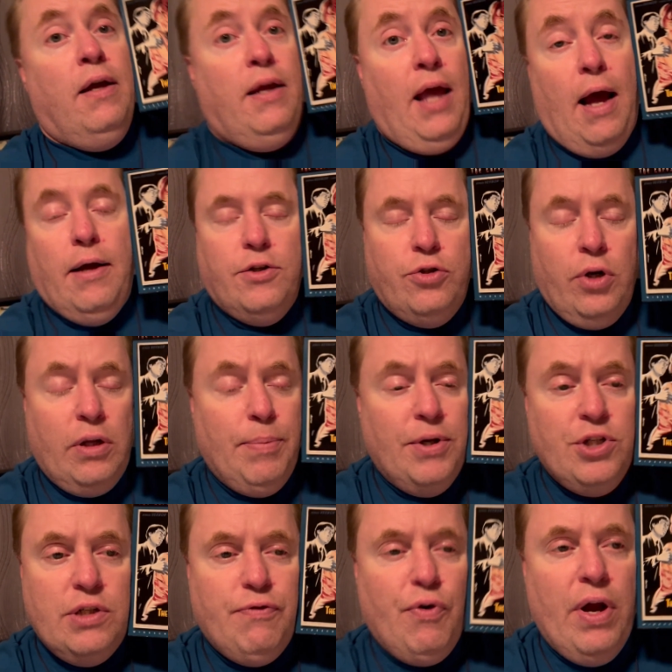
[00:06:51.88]
Yeah, directed by
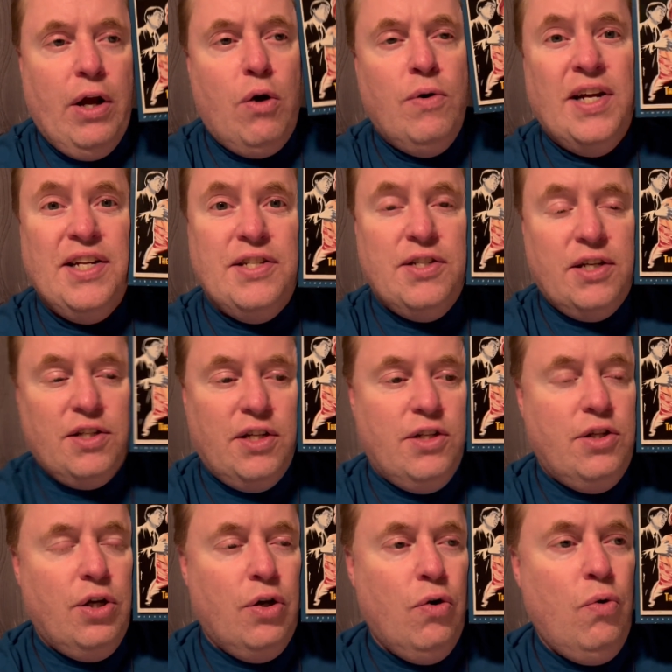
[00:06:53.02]
Jess Franco,
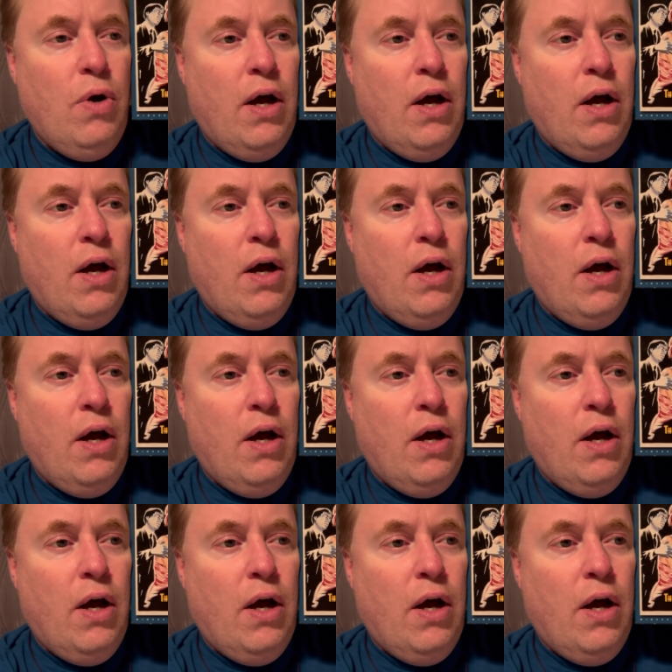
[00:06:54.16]
1962.